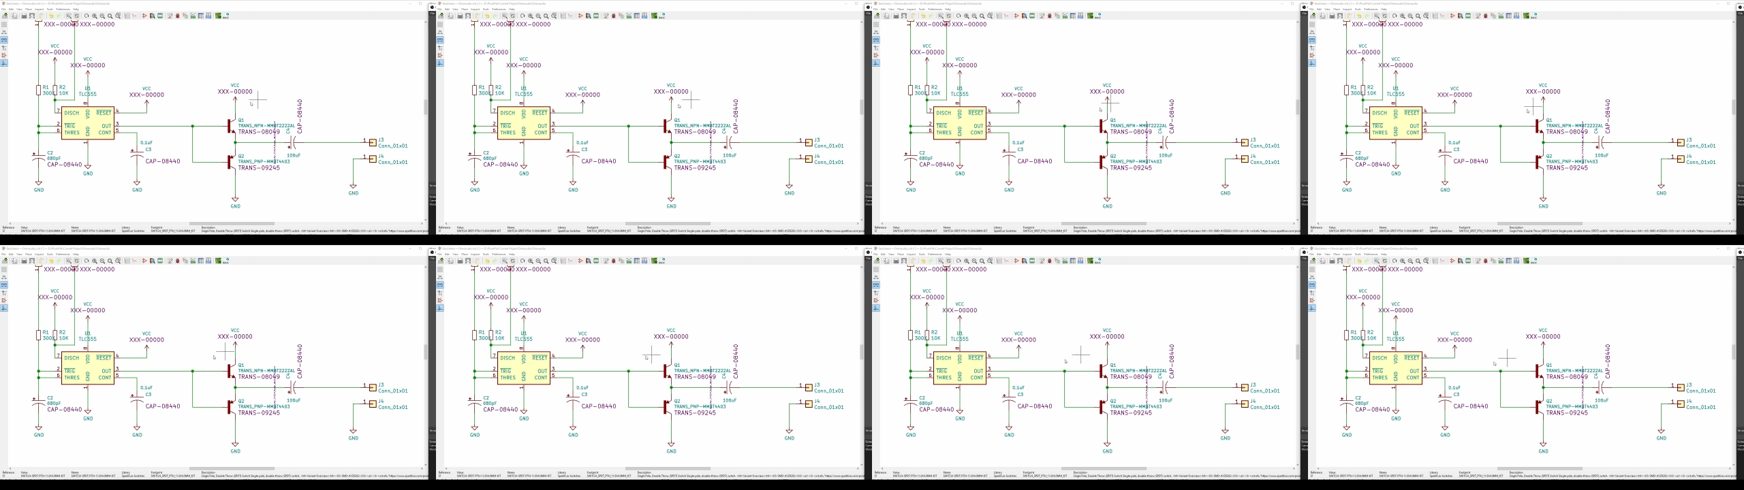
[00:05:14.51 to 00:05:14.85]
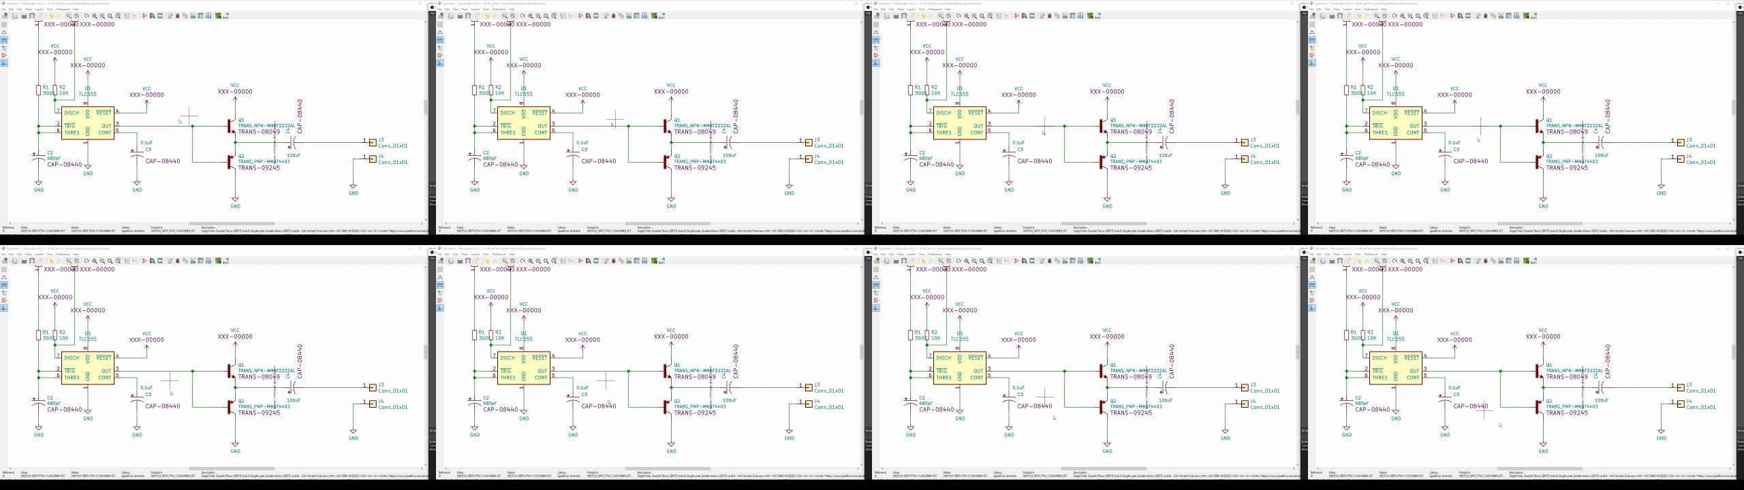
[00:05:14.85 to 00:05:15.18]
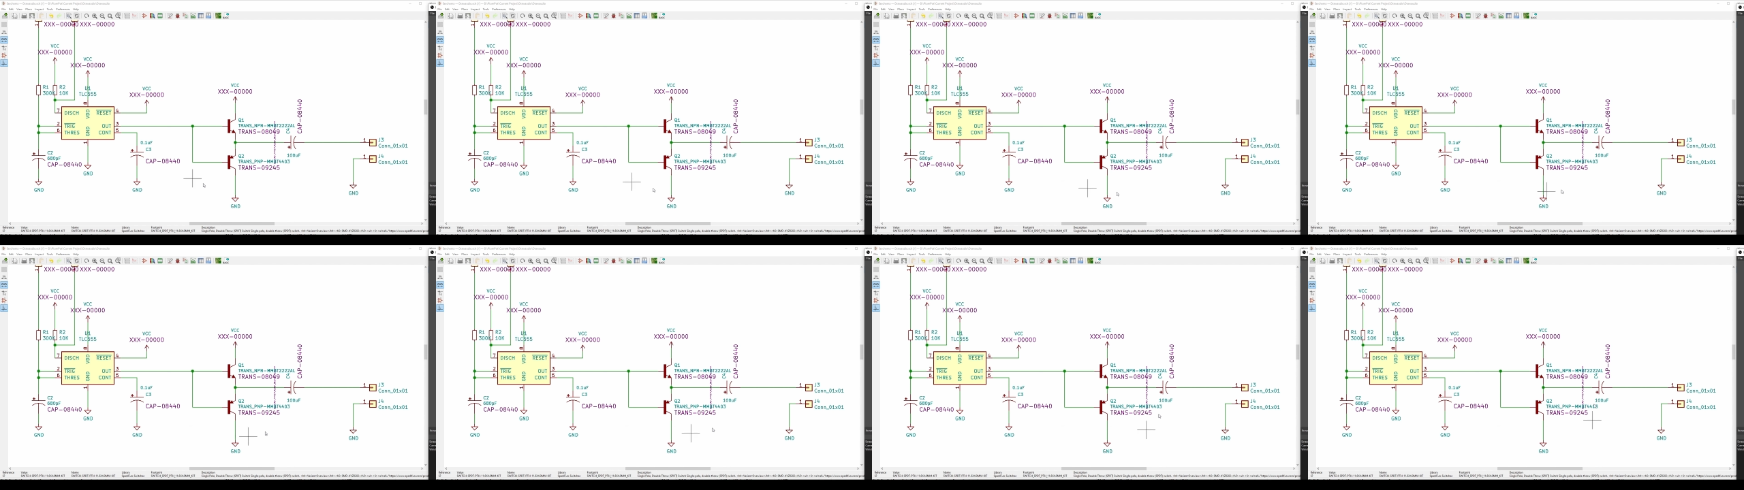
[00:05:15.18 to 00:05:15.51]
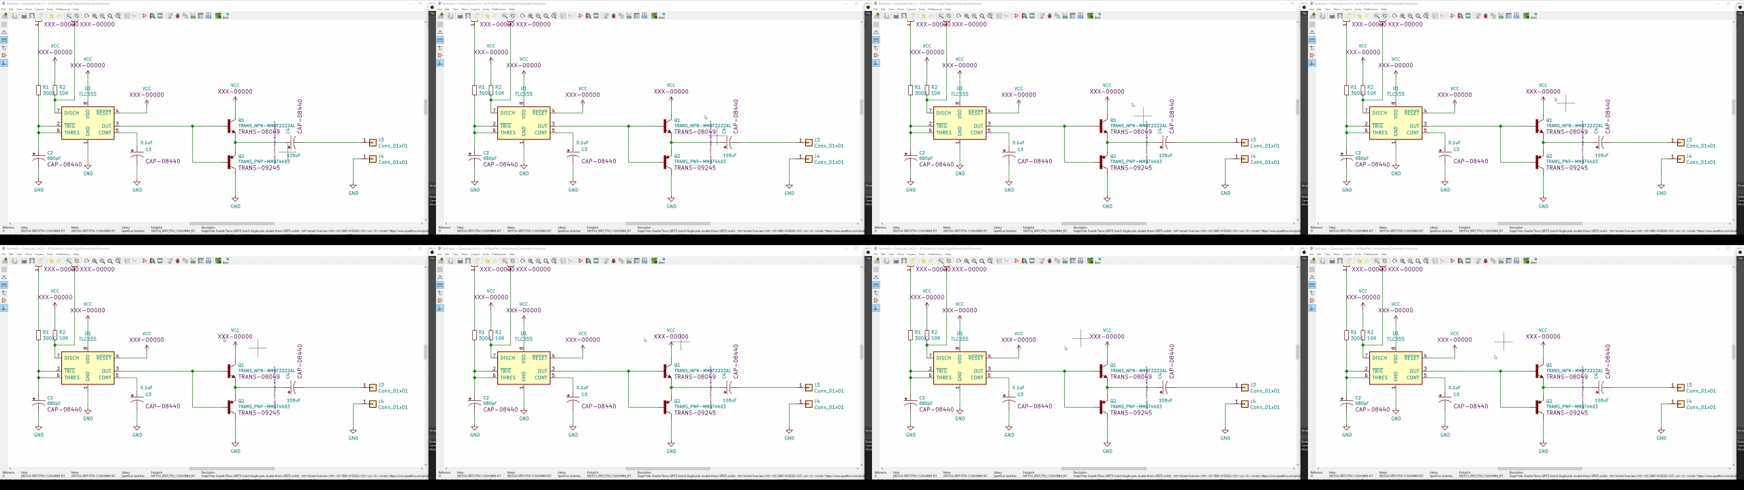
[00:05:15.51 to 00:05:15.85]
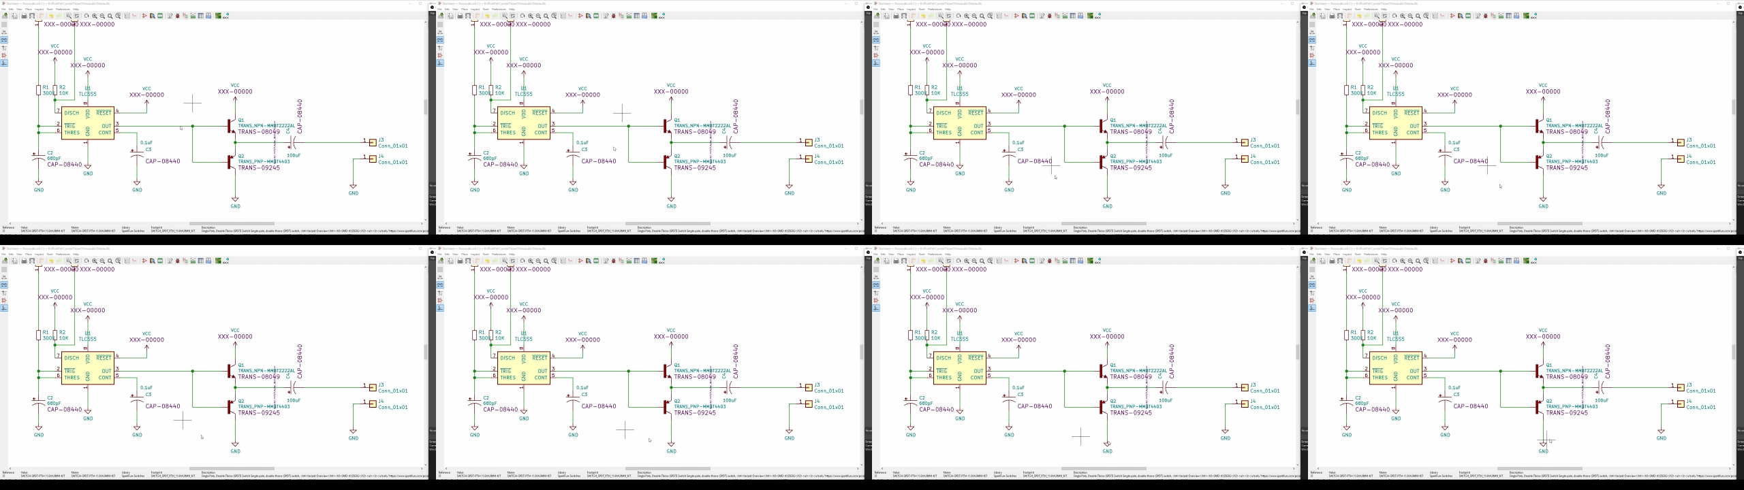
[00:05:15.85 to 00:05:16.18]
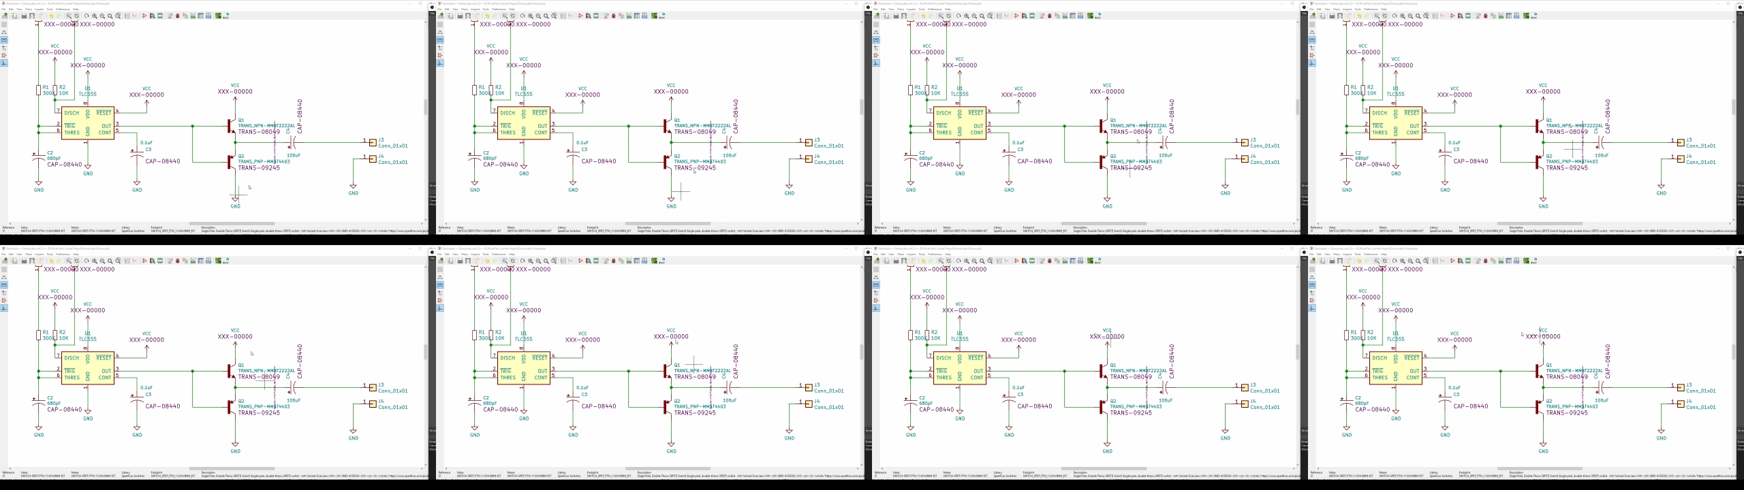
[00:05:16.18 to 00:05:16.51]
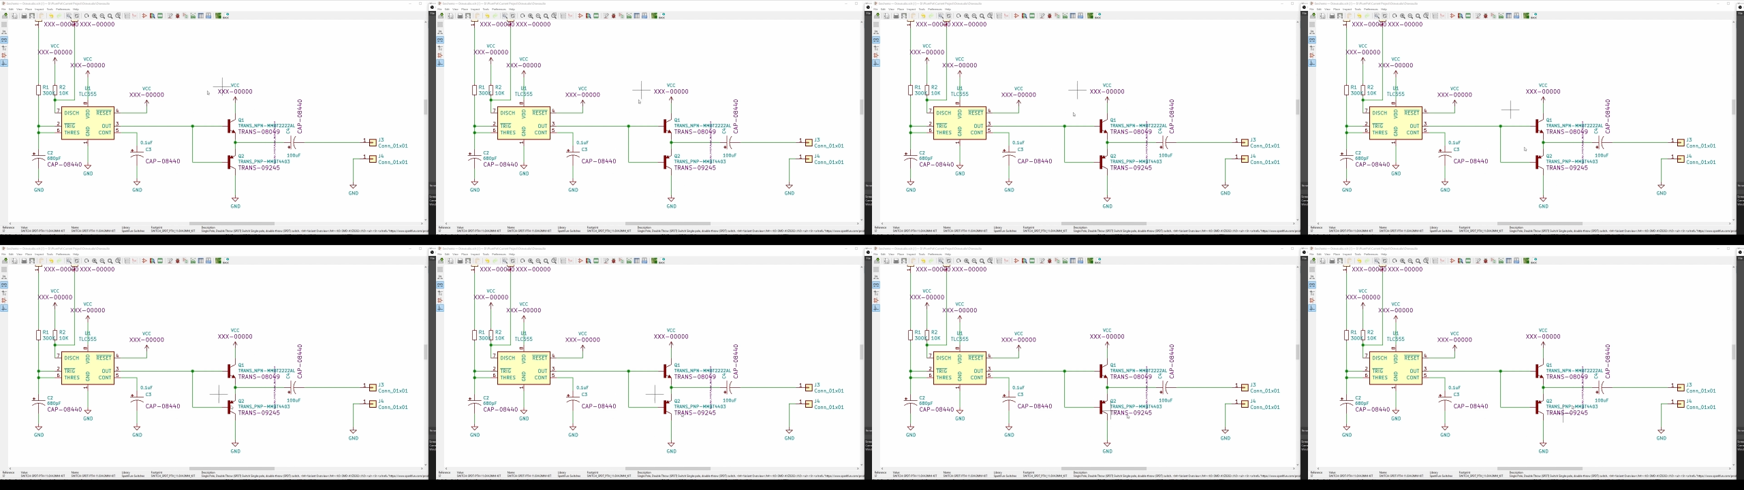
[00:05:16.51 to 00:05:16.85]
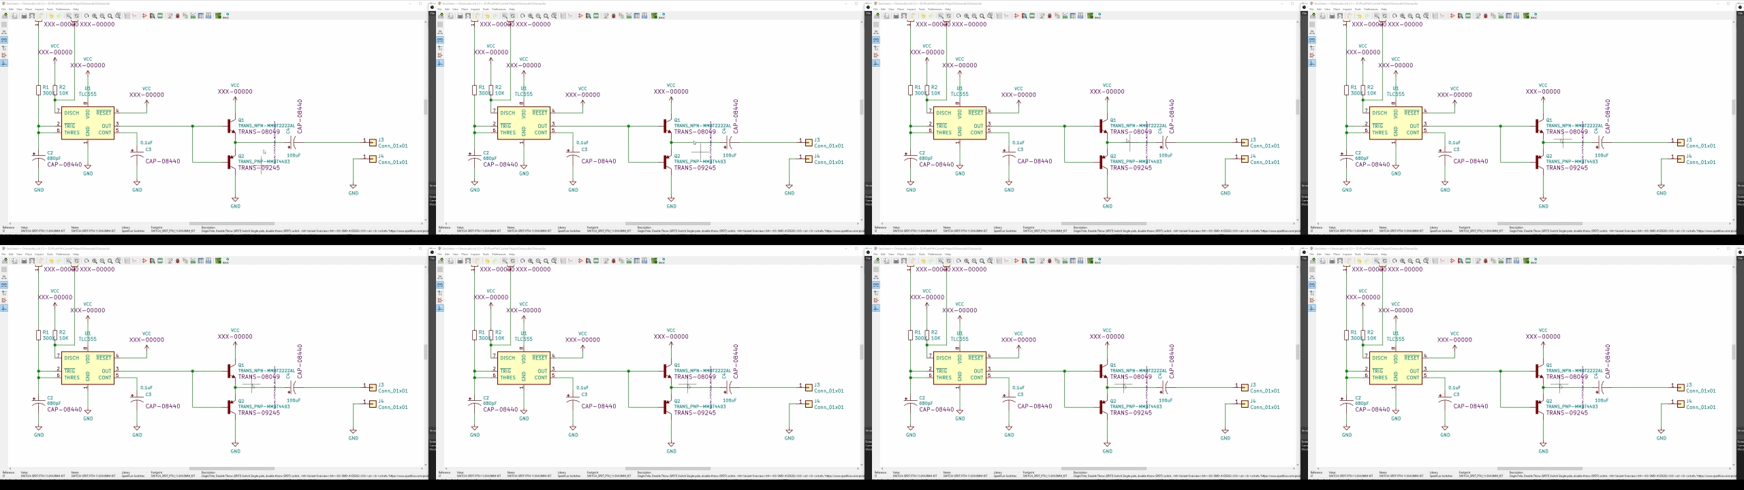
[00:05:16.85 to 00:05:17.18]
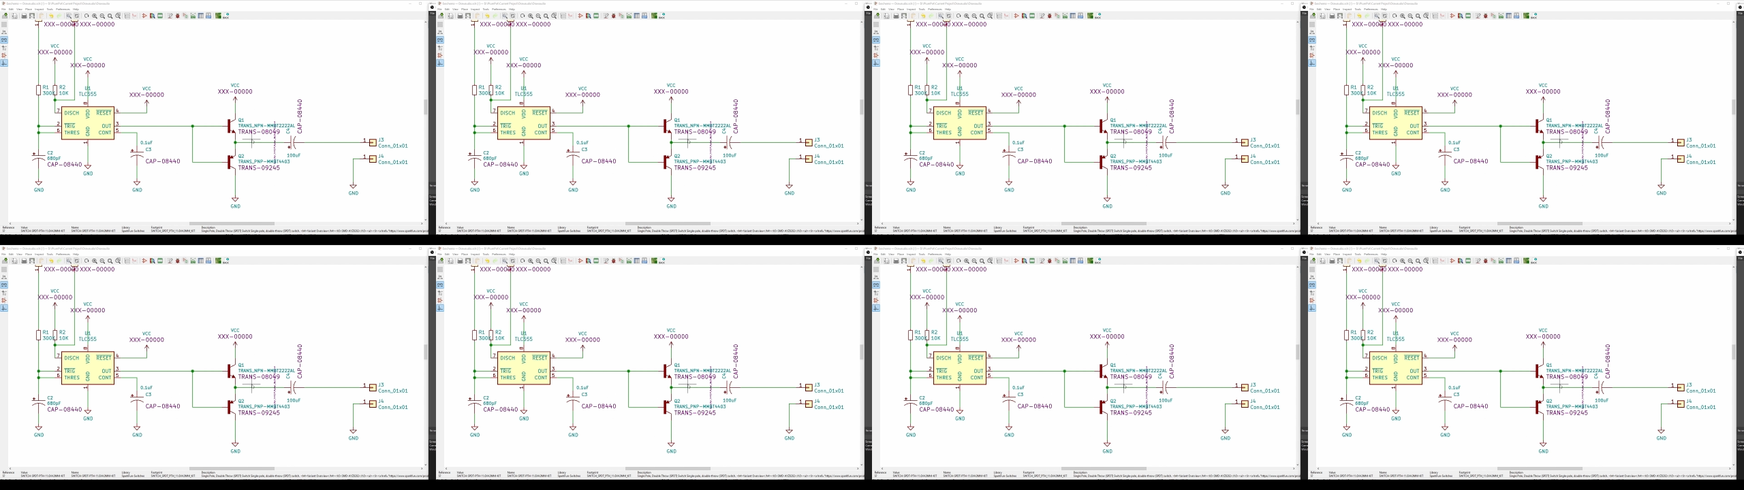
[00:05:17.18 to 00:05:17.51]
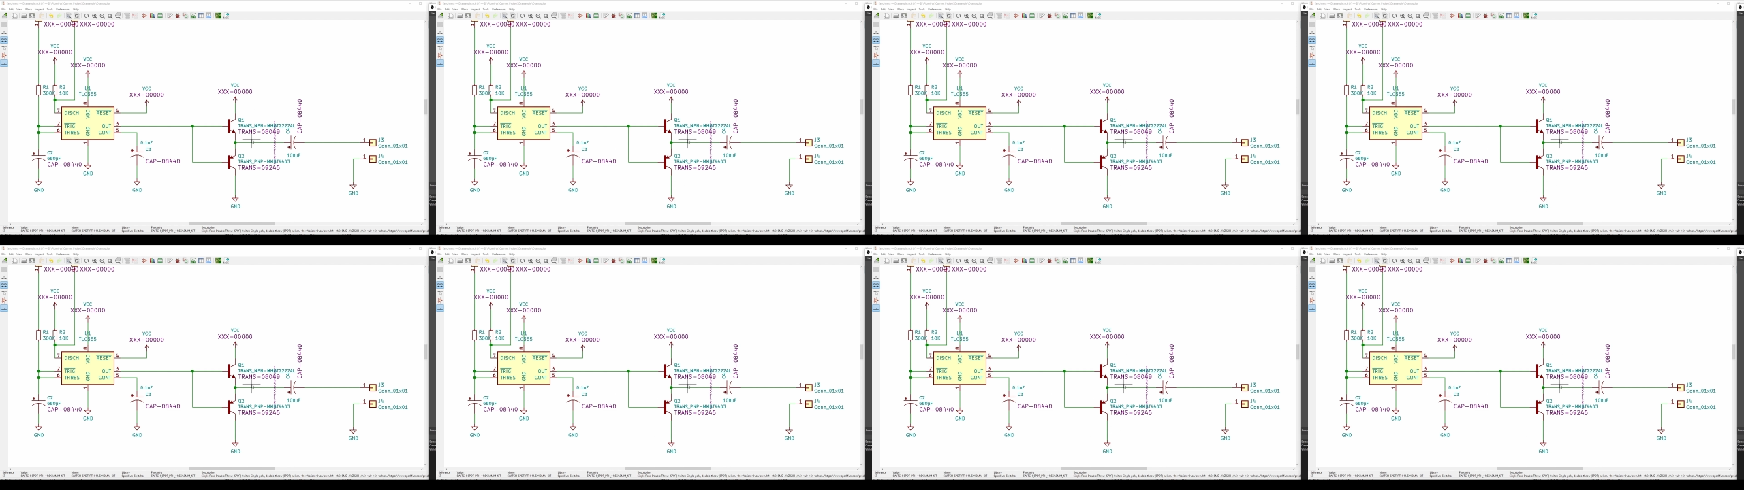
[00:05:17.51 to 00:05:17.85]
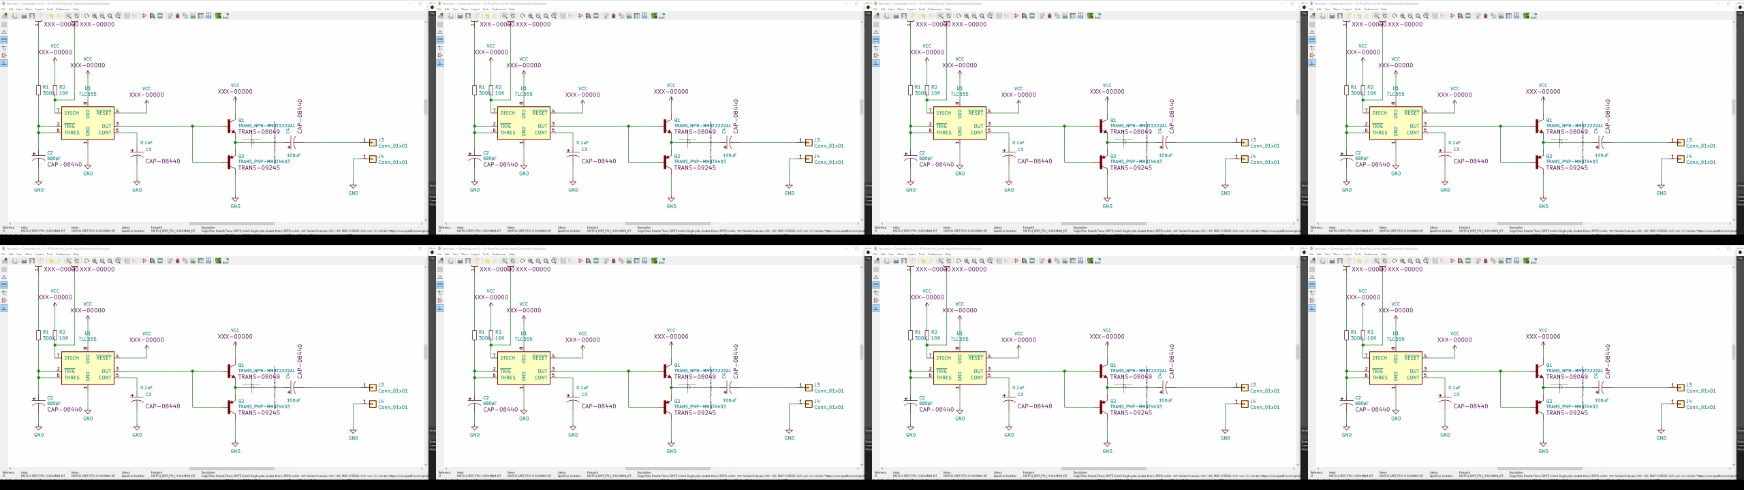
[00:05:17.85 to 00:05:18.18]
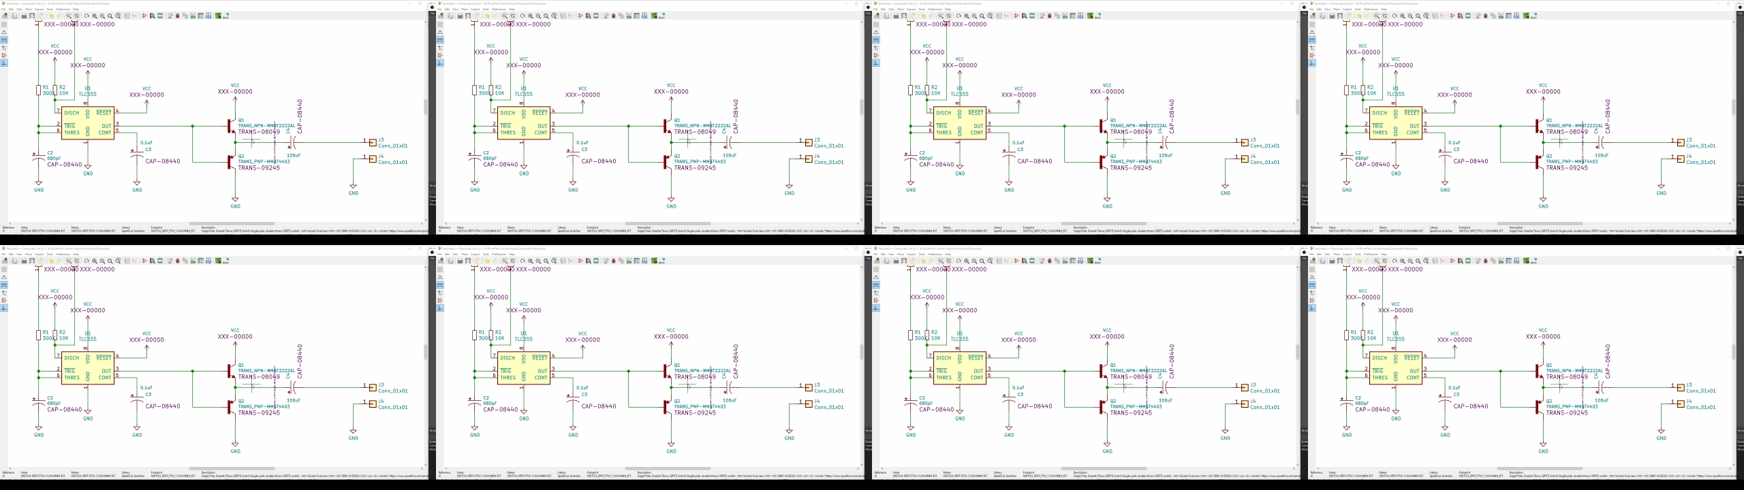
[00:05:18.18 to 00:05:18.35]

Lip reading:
Nobody's mouth can be seen.